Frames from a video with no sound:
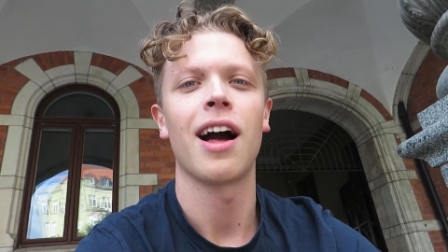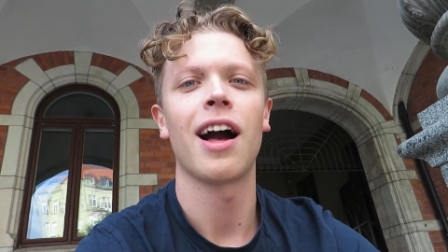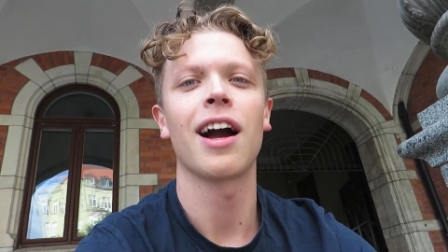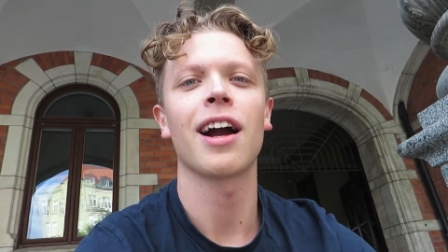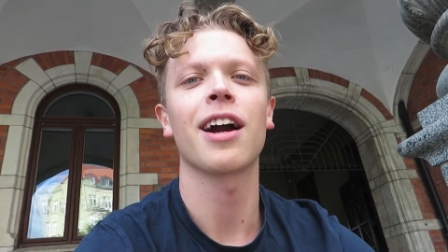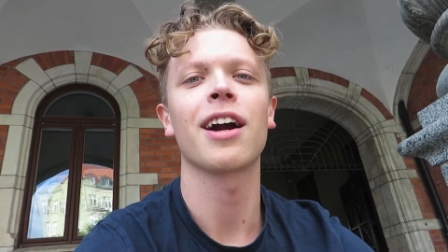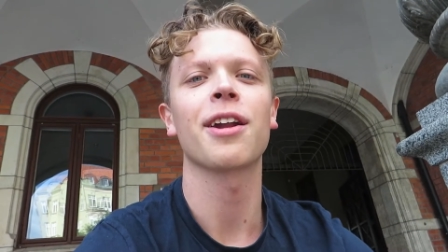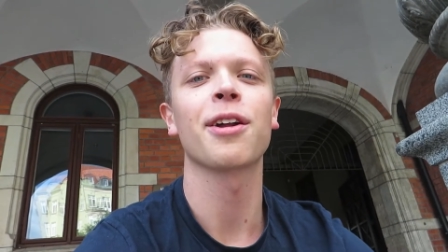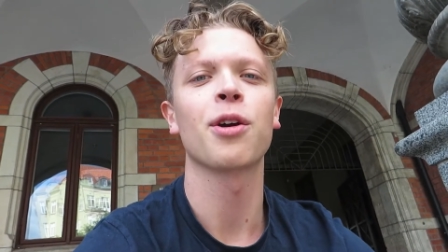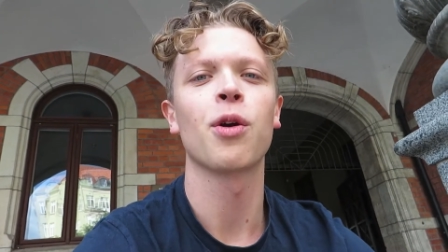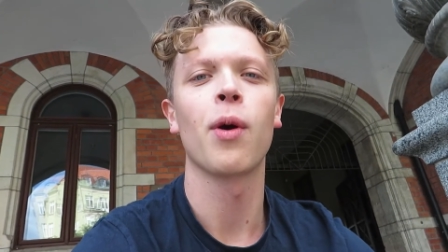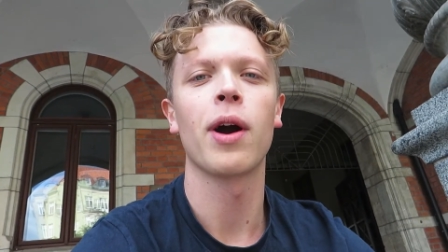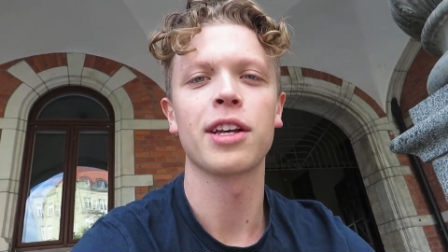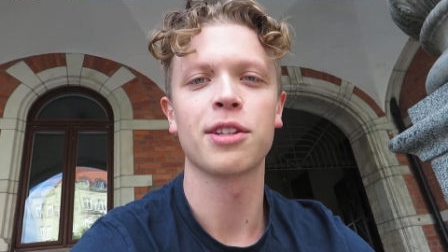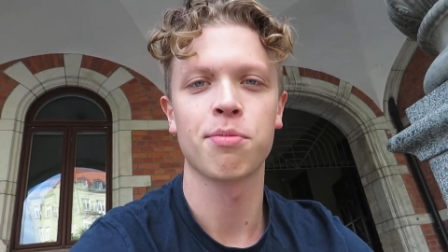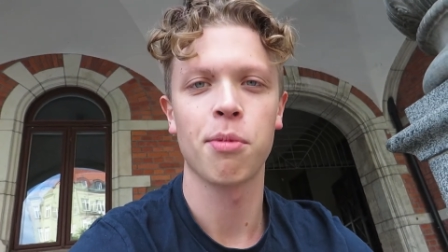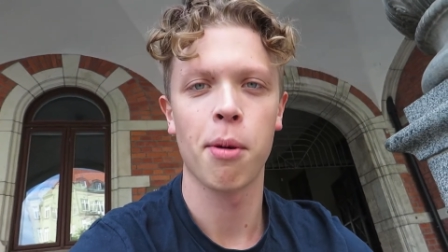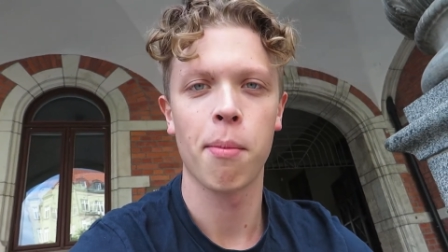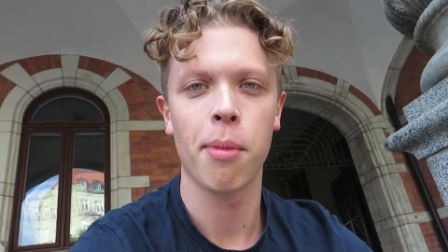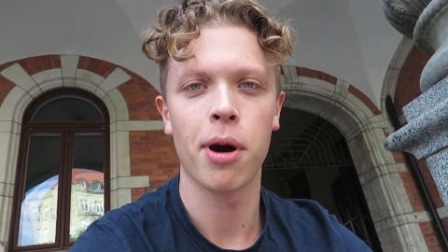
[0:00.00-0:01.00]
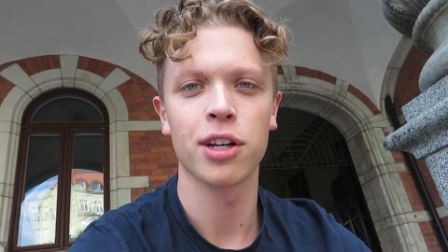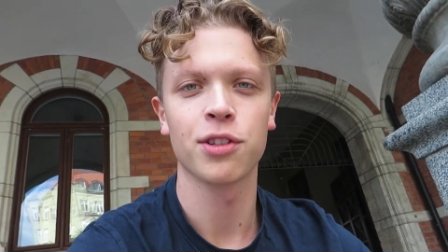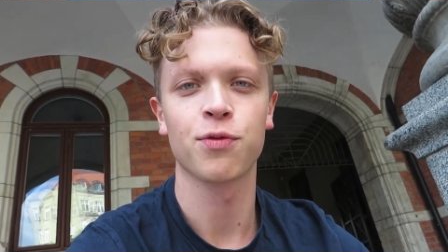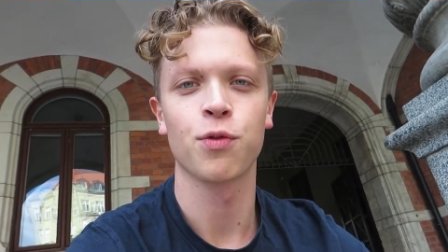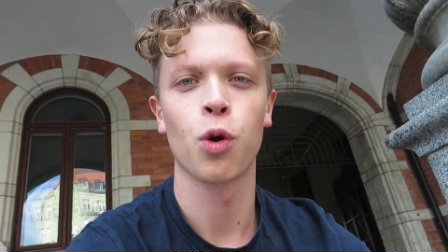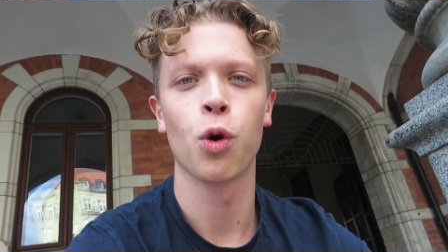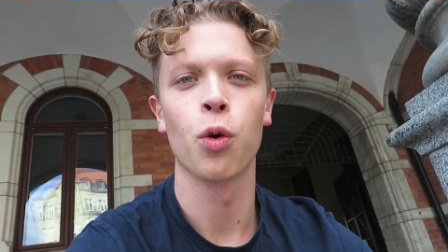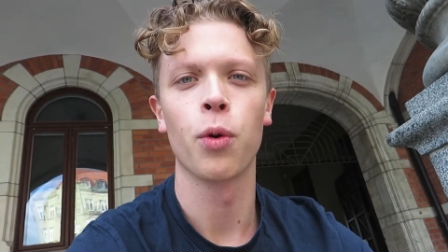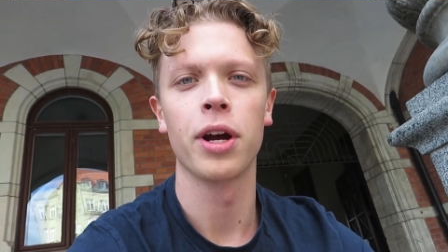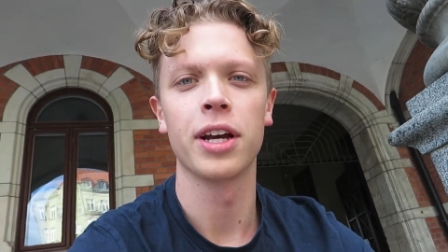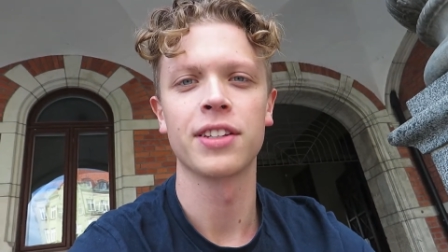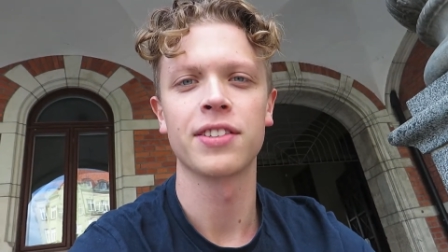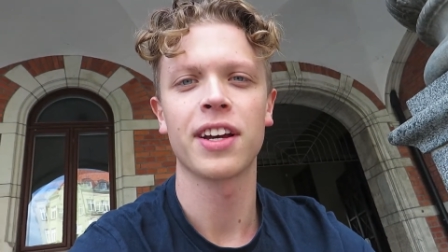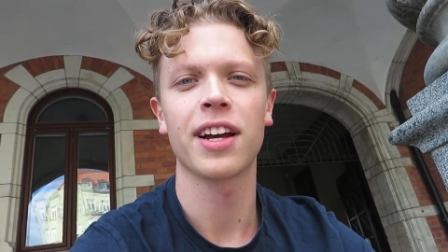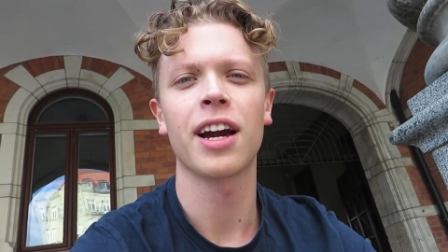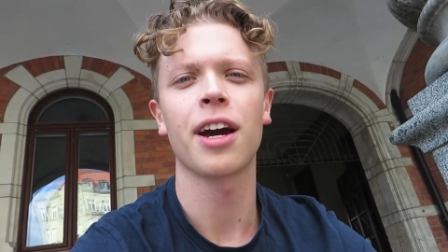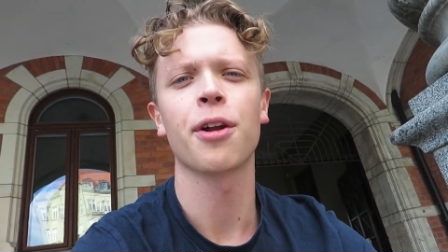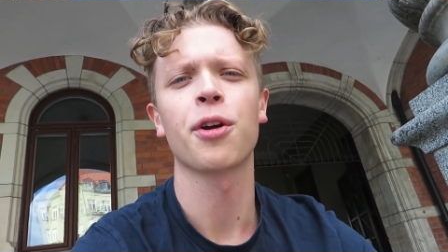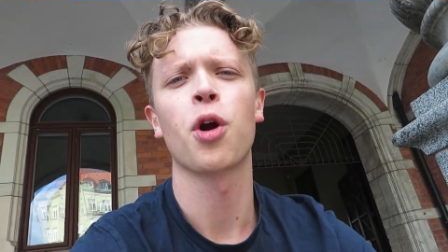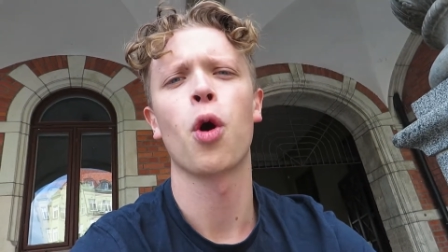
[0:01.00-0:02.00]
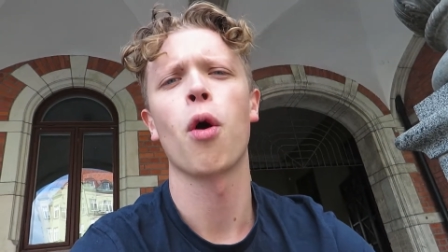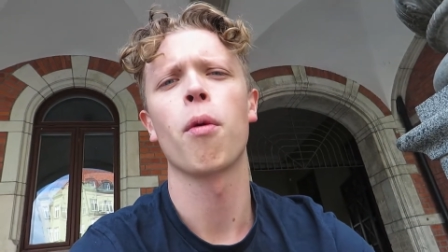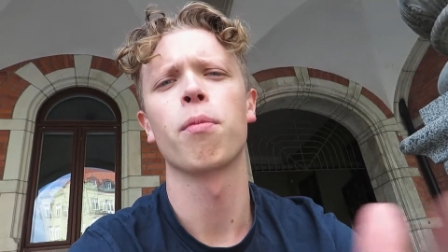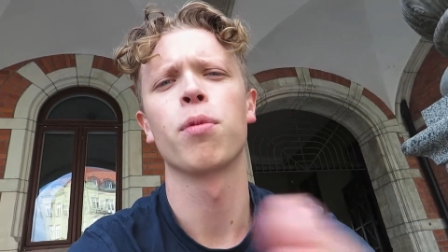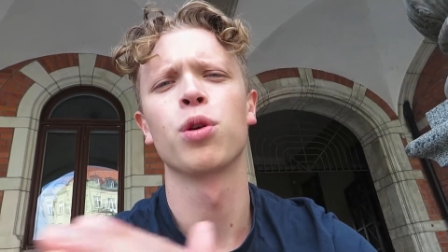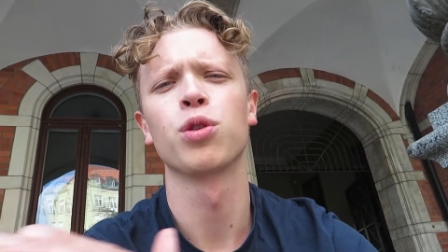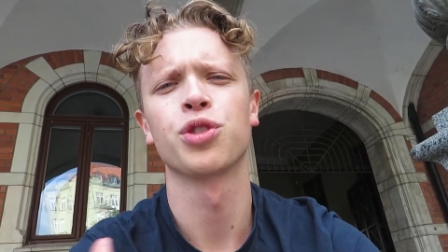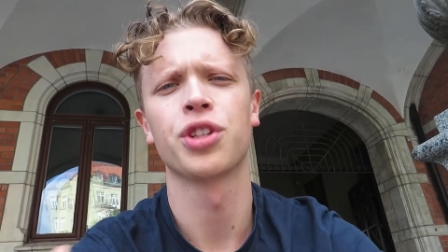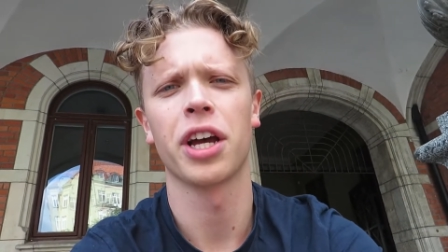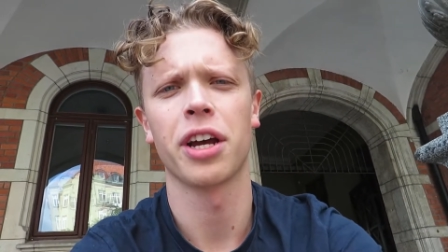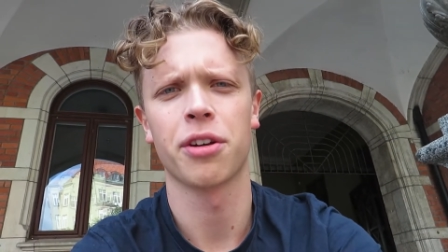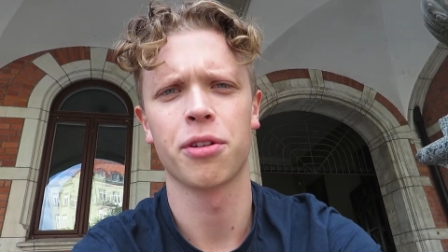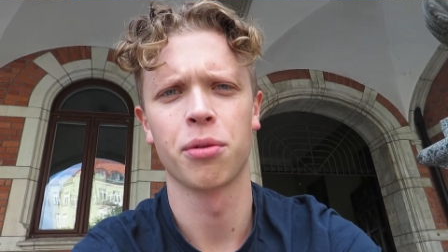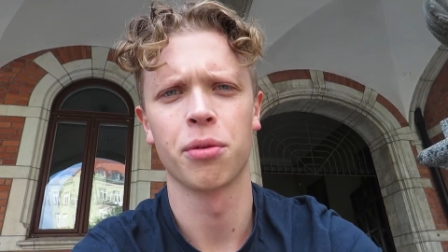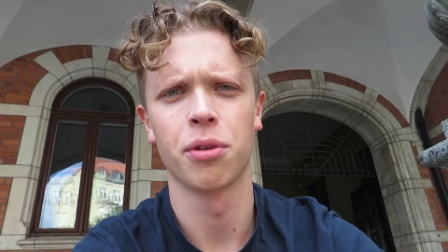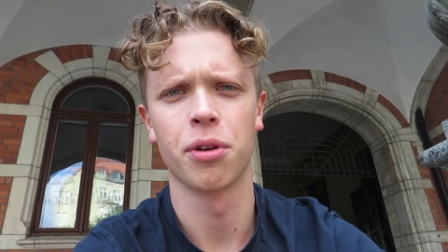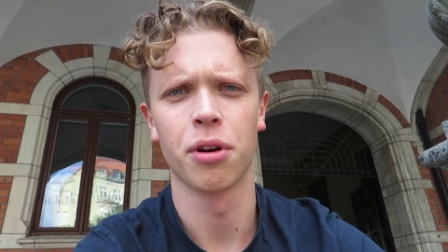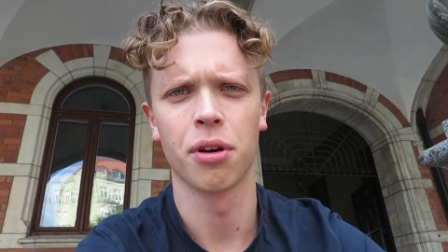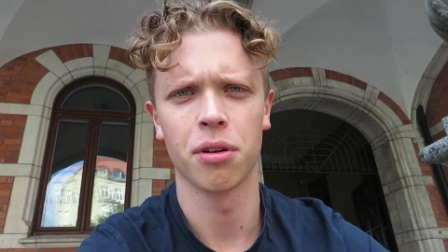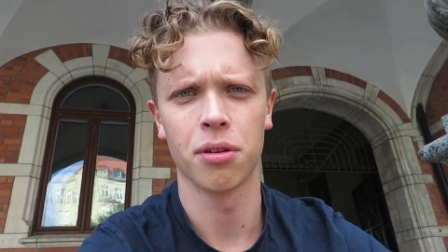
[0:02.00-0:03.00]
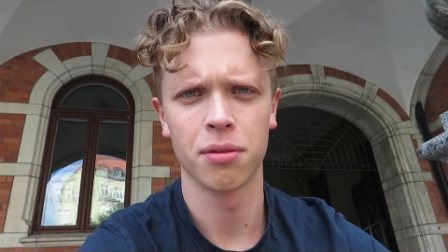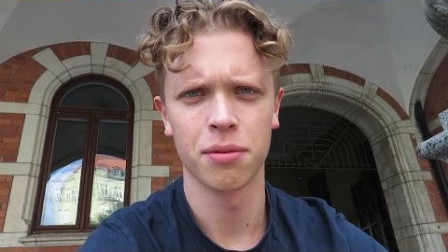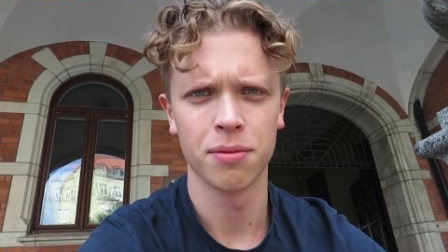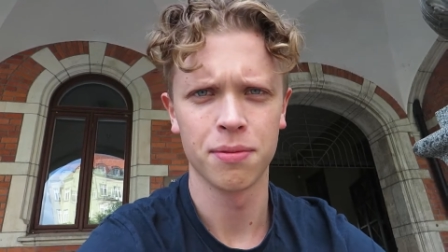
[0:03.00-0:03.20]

I gotta go ask my boss for a raise, I gotta go approach that cute girl,